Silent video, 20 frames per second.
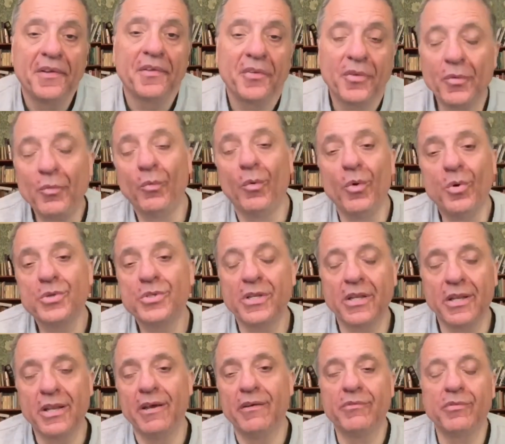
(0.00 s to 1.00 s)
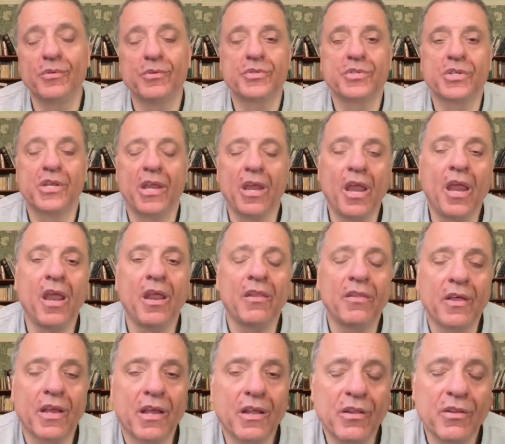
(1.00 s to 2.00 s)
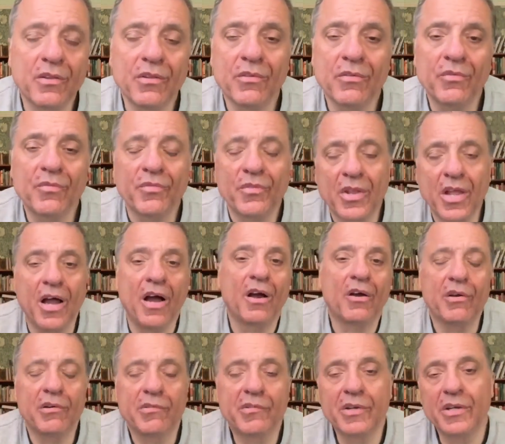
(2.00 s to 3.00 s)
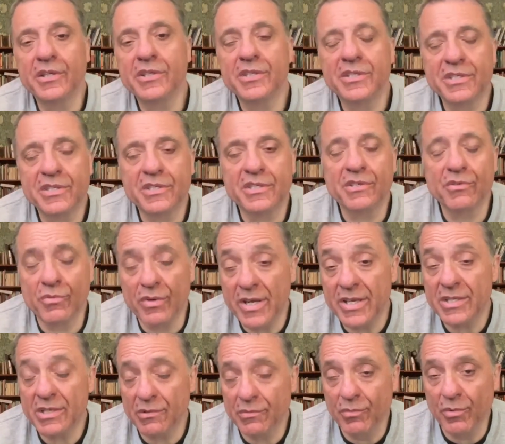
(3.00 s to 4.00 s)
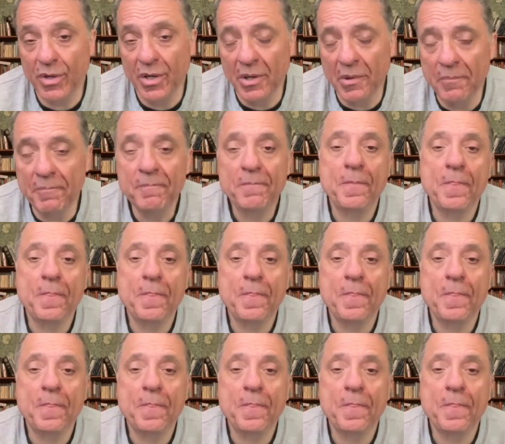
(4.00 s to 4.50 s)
the water levels in the Kakhovka reservoir